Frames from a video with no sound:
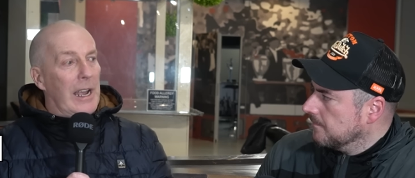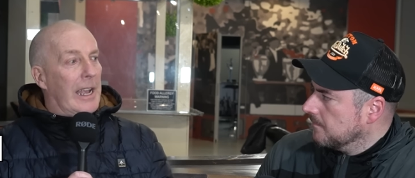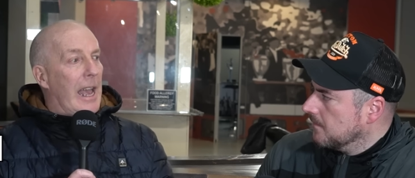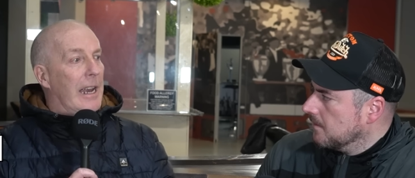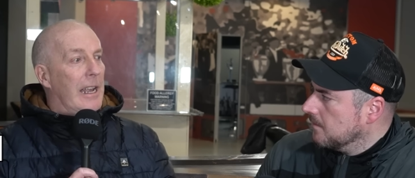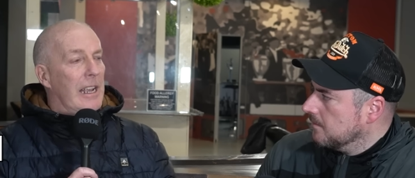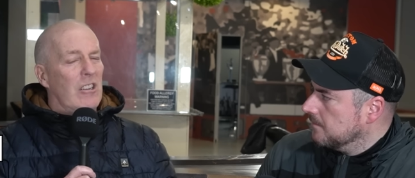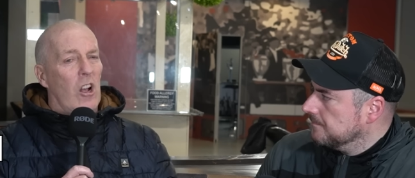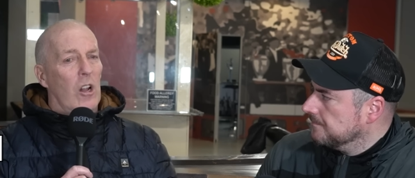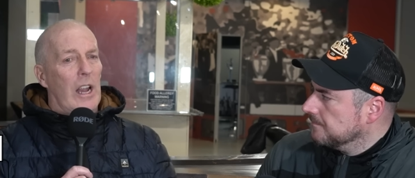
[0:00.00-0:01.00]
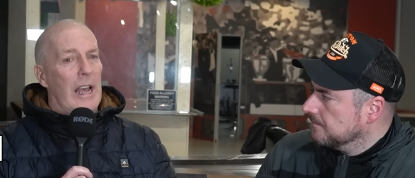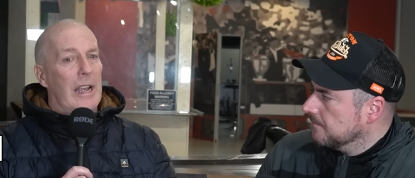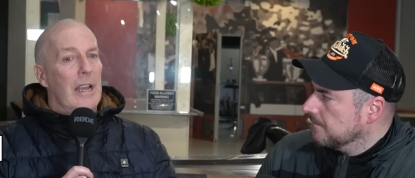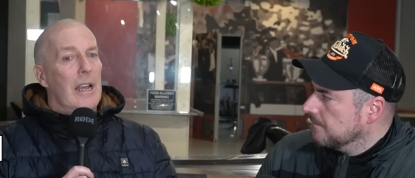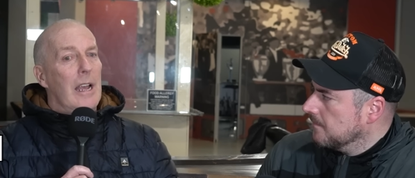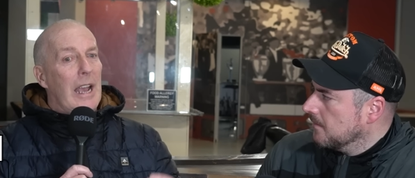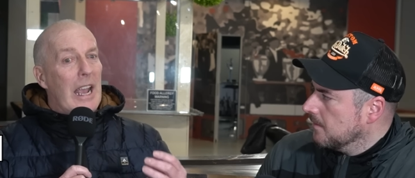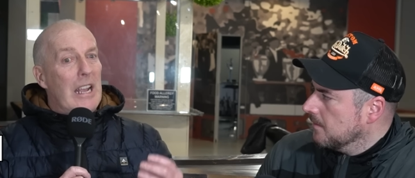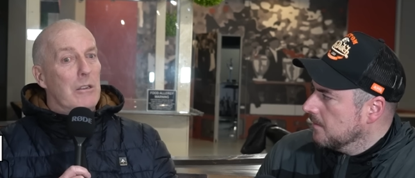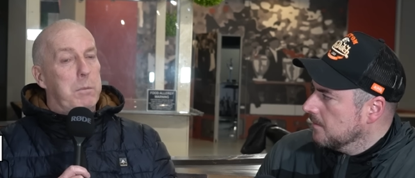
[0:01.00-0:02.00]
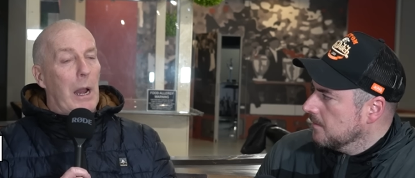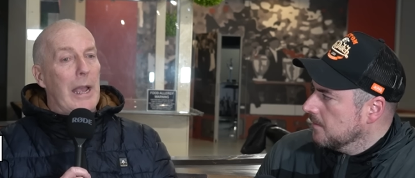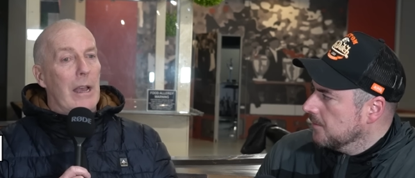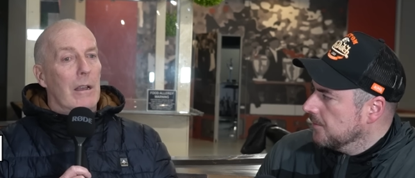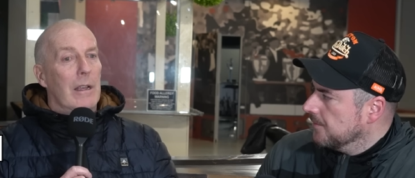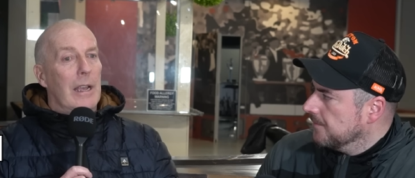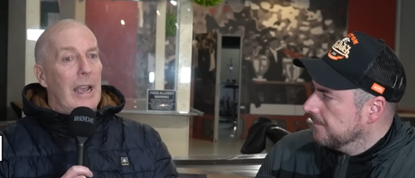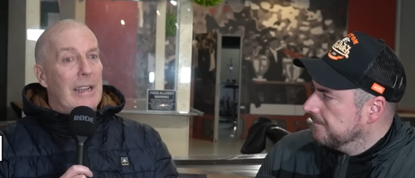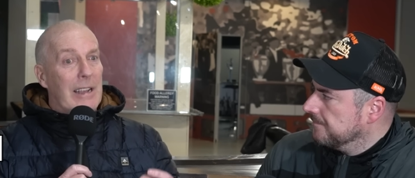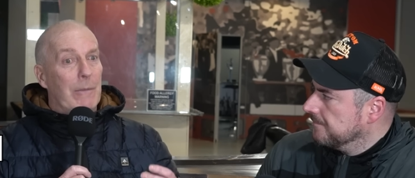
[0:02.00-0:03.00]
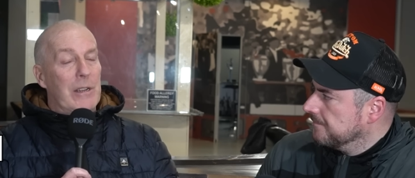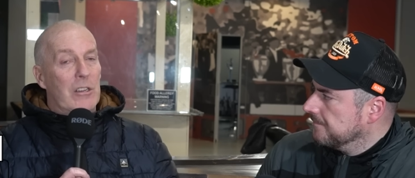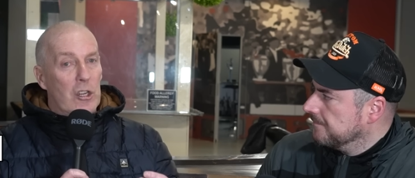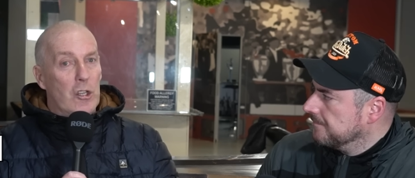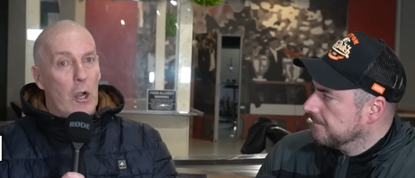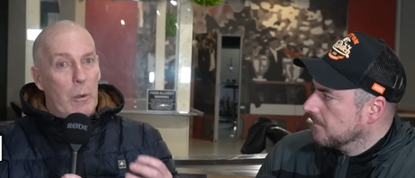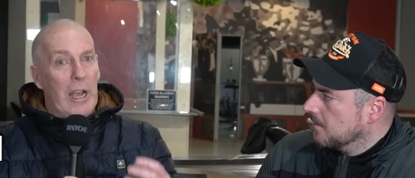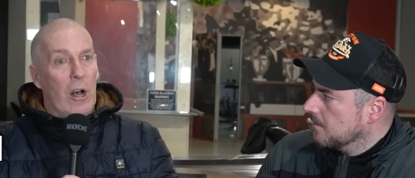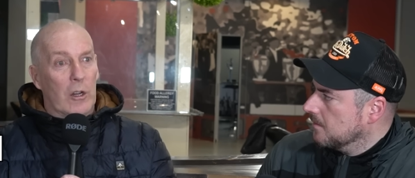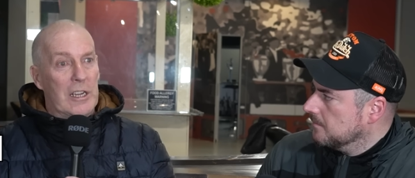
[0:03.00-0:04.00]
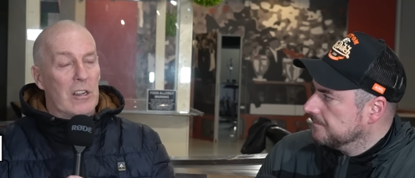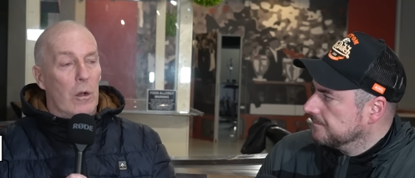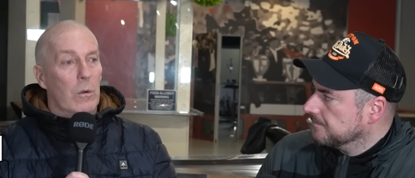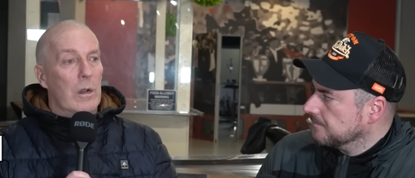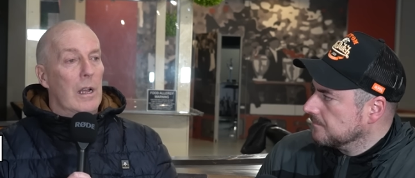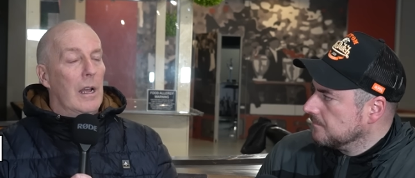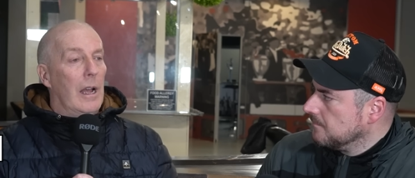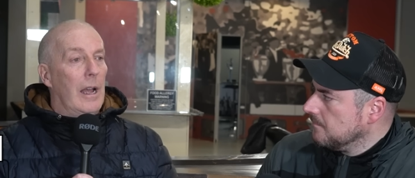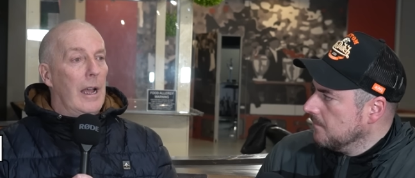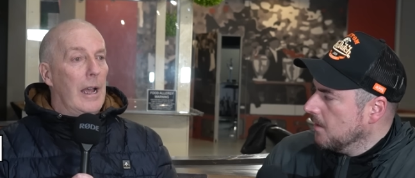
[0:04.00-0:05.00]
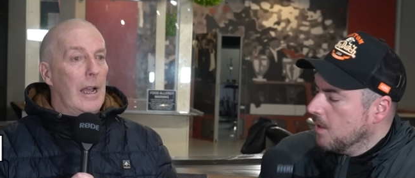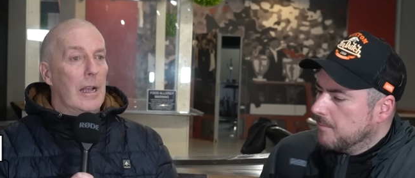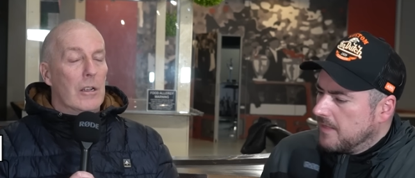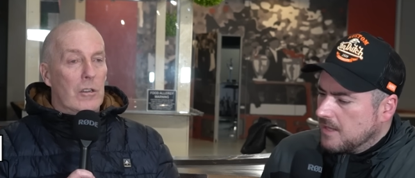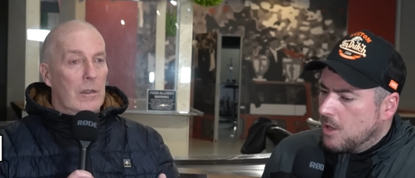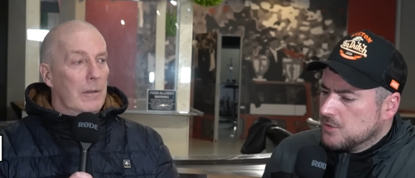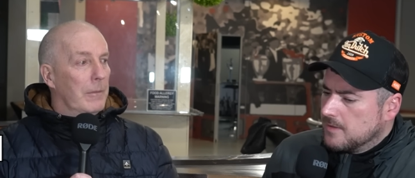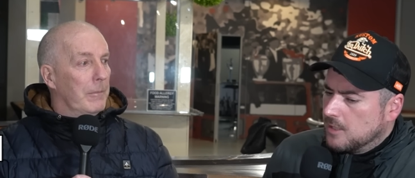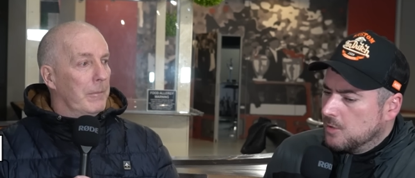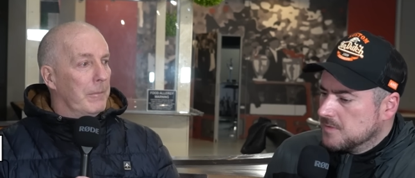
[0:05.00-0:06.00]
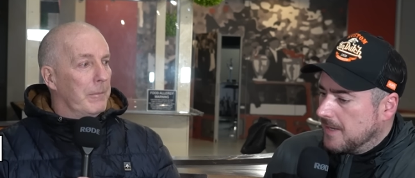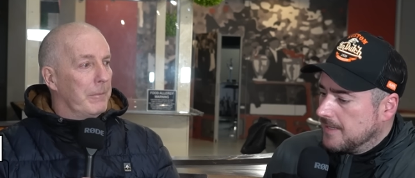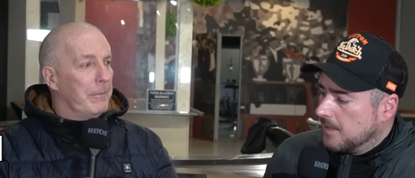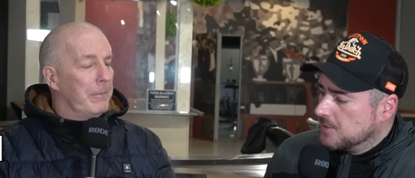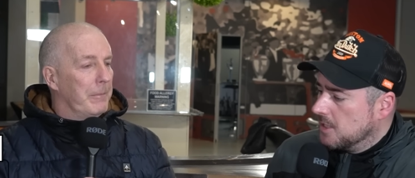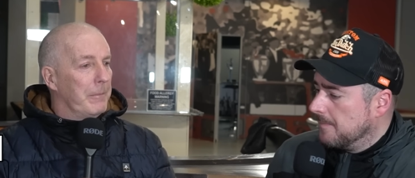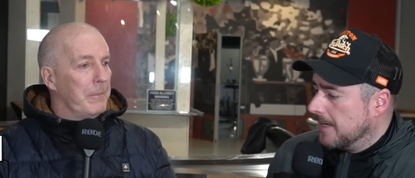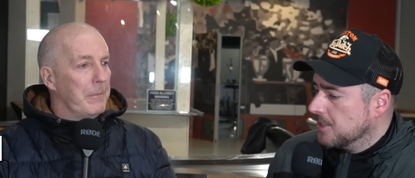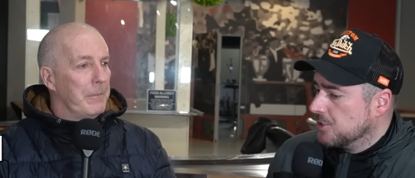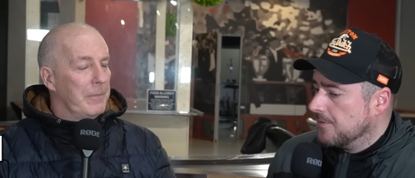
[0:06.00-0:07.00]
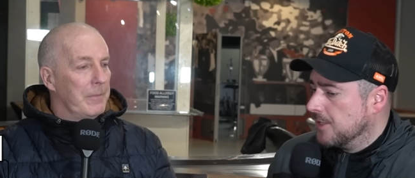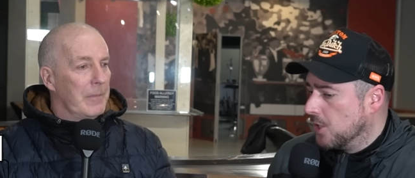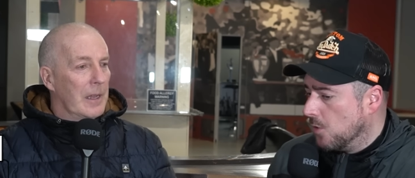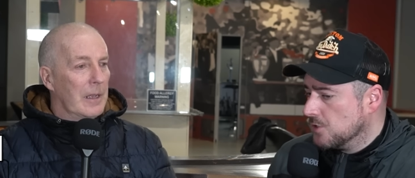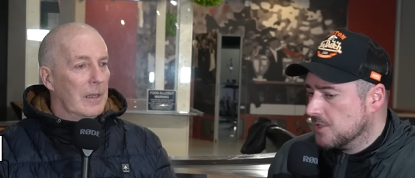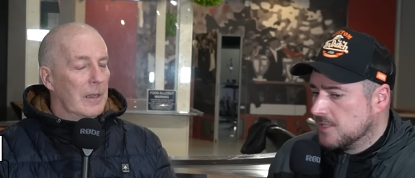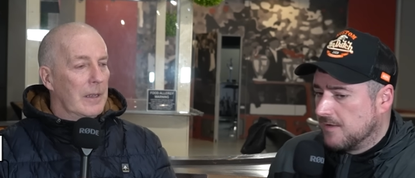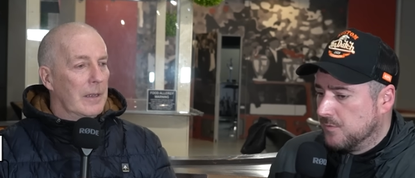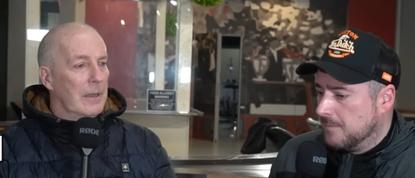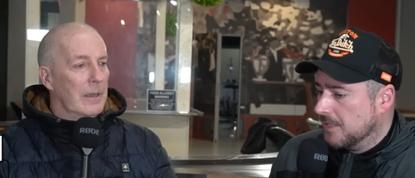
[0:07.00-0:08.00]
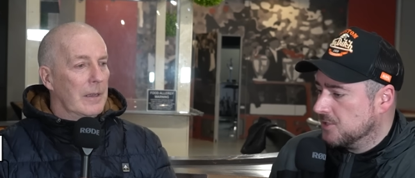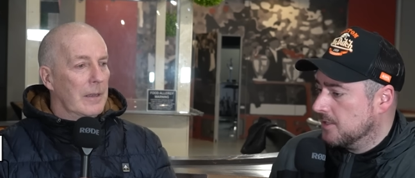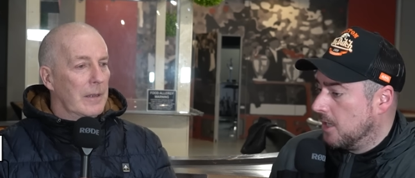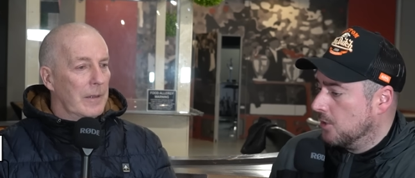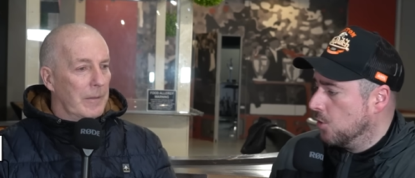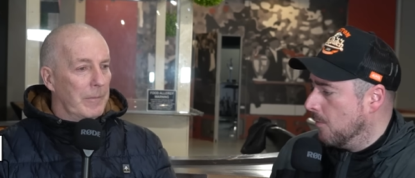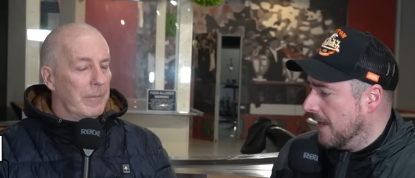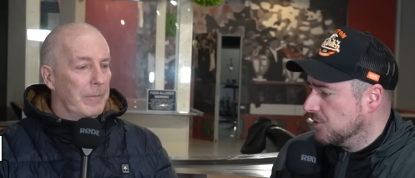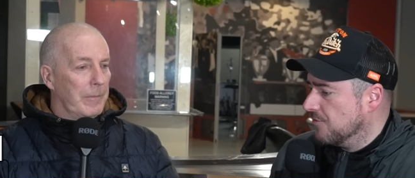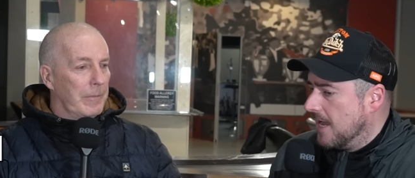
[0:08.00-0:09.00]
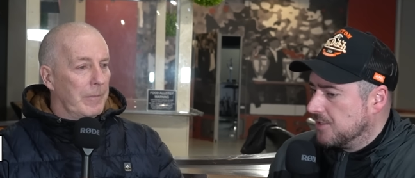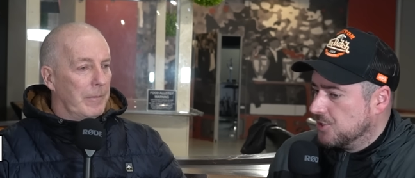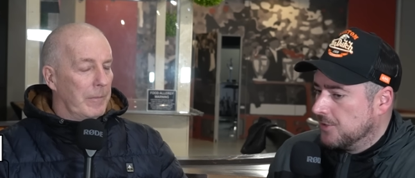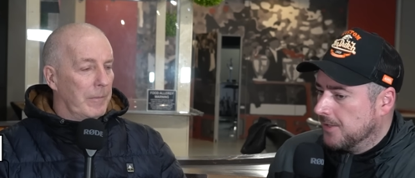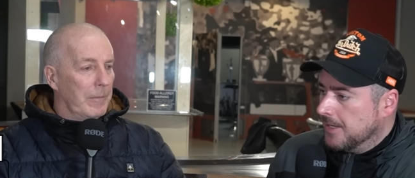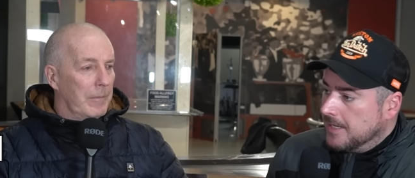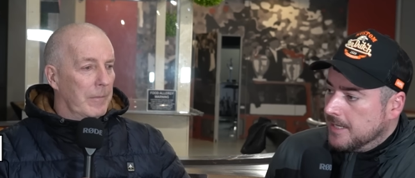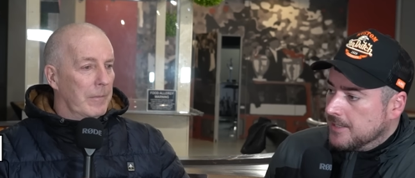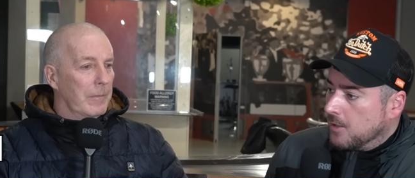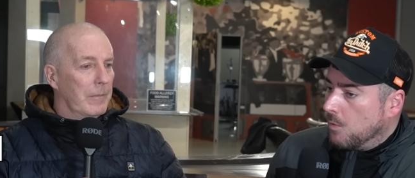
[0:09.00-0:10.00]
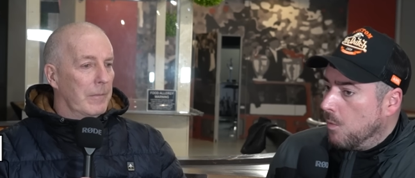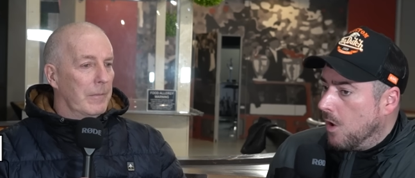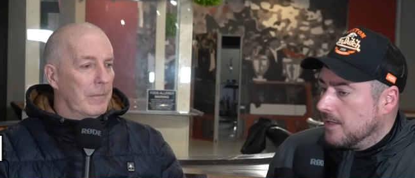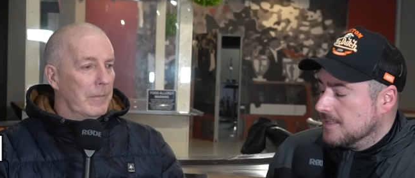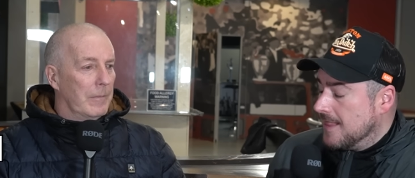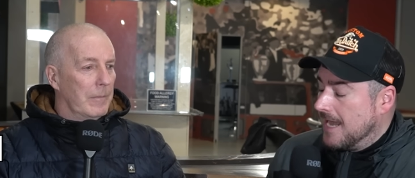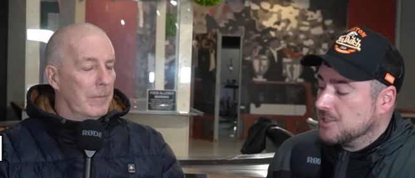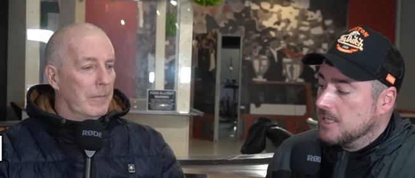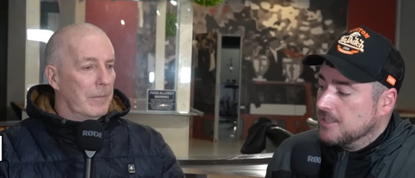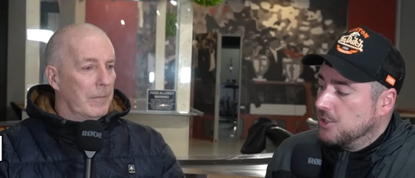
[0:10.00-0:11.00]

Speaker 1: it again. It's all like each player is having to do it on his own. Uh,
Speaker 2: but that also then comes back down to the manager and the coaching staff. We mentioned it on your match reaction. You know, what is they actually